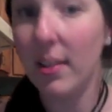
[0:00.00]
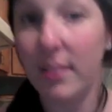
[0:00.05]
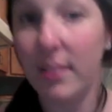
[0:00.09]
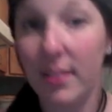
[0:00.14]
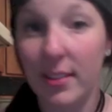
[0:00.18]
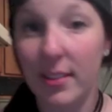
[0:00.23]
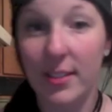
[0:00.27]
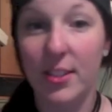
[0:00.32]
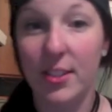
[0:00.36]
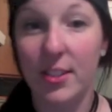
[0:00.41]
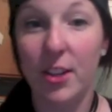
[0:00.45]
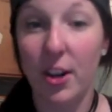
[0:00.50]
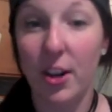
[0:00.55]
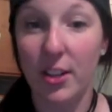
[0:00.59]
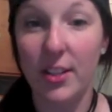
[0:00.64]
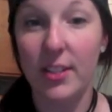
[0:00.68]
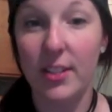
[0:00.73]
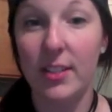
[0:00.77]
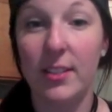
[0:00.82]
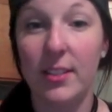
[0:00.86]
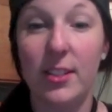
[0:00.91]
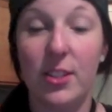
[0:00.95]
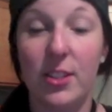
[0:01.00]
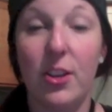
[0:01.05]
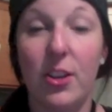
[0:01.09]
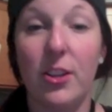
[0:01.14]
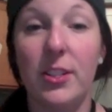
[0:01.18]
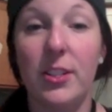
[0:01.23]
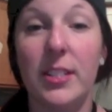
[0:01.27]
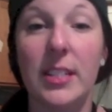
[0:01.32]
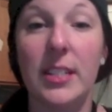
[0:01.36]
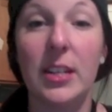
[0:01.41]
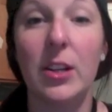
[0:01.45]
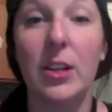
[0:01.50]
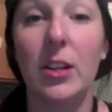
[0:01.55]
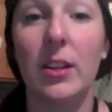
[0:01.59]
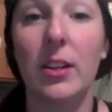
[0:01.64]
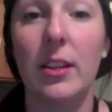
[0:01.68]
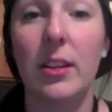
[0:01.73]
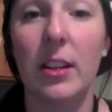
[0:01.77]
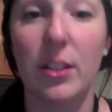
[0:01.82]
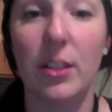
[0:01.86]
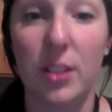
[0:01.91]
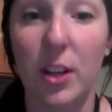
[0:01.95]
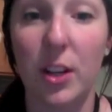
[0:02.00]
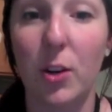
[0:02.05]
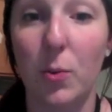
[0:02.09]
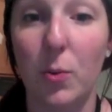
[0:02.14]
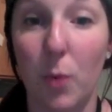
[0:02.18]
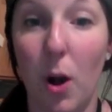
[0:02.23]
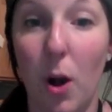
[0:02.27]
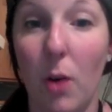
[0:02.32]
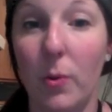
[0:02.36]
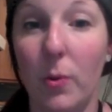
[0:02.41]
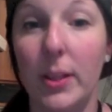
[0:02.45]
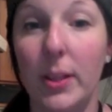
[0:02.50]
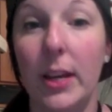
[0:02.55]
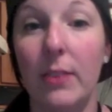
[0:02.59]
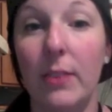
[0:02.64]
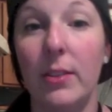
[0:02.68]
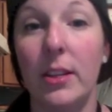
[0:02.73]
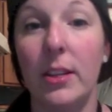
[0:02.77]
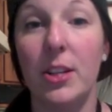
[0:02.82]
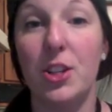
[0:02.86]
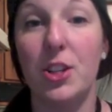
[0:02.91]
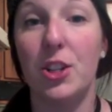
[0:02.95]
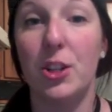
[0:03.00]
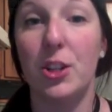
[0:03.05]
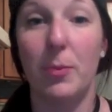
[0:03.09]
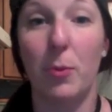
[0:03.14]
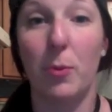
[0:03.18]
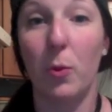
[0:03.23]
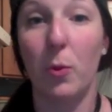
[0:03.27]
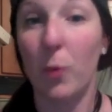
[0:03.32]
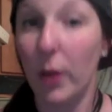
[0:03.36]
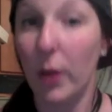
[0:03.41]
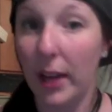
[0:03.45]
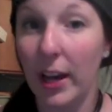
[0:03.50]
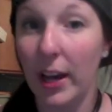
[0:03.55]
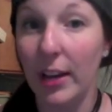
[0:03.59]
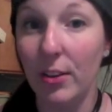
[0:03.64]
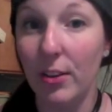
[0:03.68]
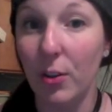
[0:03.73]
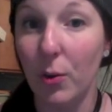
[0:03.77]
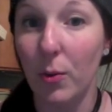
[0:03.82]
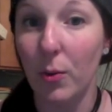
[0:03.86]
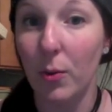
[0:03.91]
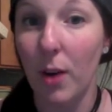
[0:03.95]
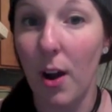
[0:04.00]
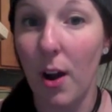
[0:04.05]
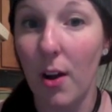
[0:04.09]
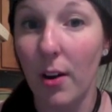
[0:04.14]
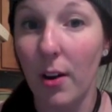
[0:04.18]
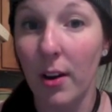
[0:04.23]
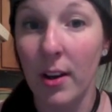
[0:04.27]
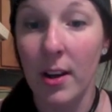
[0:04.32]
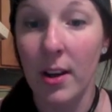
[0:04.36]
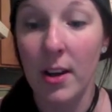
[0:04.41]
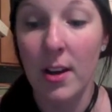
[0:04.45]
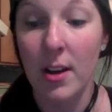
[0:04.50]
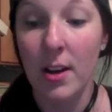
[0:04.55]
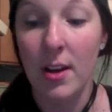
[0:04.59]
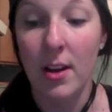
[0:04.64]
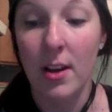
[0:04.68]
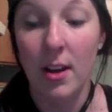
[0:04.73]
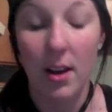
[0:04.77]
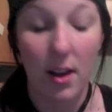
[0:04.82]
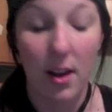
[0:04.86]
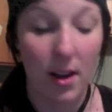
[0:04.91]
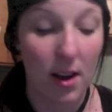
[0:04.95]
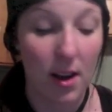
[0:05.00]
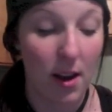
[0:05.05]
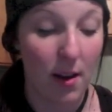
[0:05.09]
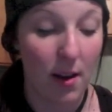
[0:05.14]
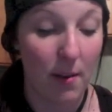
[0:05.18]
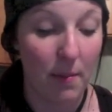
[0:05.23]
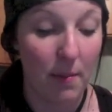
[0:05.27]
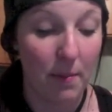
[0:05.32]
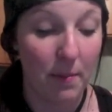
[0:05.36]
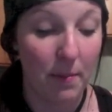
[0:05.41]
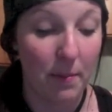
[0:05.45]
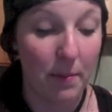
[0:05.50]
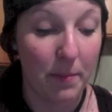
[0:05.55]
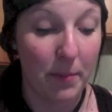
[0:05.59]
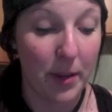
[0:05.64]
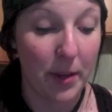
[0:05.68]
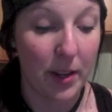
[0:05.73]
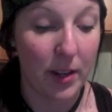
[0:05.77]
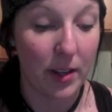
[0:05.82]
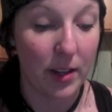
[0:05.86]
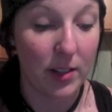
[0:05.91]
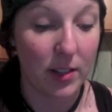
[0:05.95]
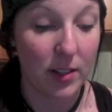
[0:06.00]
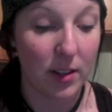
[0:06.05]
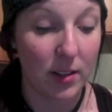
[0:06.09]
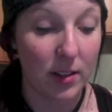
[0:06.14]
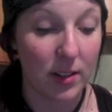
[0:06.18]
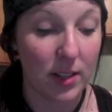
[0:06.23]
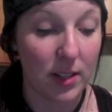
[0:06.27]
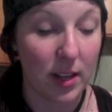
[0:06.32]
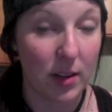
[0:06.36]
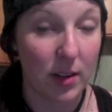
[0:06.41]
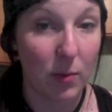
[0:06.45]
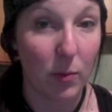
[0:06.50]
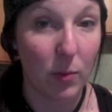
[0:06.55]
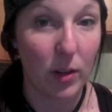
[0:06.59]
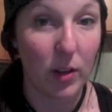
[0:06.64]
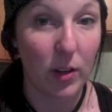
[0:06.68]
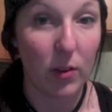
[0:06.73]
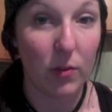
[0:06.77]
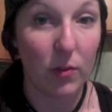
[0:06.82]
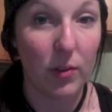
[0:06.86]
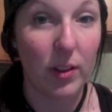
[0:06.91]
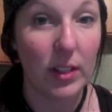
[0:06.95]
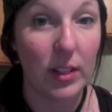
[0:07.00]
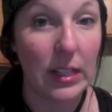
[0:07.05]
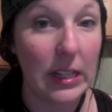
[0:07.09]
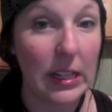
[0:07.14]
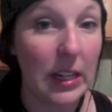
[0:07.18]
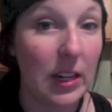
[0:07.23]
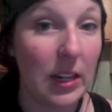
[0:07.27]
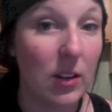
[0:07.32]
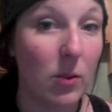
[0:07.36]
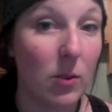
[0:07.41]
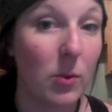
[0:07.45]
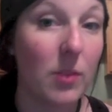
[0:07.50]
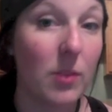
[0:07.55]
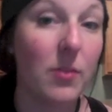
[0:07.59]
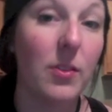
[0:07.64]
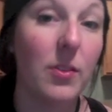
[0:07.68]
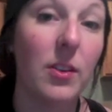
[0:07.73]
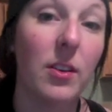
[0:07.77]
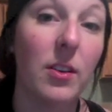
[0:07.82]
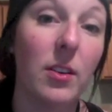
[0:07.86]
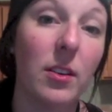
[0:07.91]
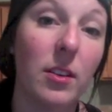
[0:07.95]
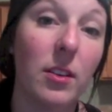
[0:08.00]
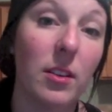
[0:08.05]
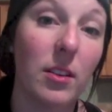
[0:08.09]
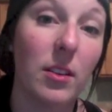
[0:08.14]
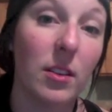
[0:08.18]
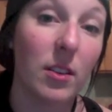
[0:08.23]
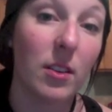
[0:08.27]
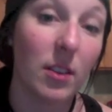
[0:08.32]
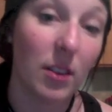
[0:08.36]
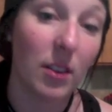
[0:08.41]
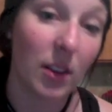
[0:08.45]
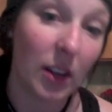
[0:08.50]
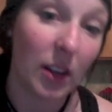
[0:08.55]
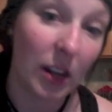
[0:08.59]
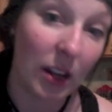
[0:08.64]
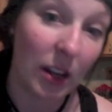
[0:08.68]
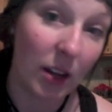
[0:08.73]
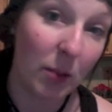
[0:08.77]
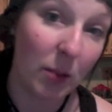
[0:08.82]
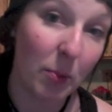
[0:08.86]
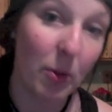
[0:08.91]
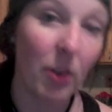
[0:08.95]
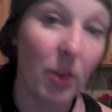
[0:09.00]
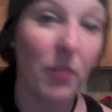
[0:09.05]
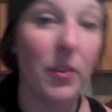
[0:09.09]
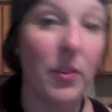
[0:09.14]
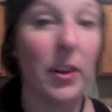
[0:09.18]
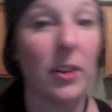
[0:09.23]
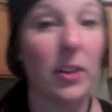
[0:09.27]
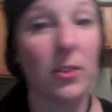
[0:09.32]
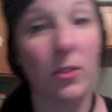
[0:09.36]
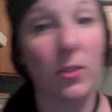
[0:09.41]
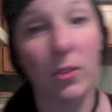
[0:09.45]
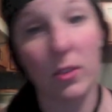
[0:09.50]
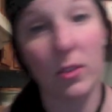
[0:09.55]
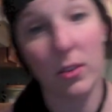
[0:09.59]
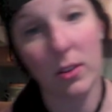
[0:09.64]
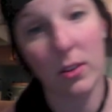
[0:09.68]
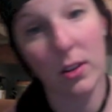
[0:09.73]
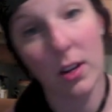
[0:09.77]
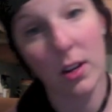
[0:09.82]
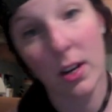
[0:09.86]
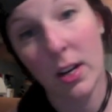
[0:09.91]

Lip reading: start to see things that are wrong with that relationship, or what can go wrong, because all of a sudden we don't feel needed, or we feel imperfect, or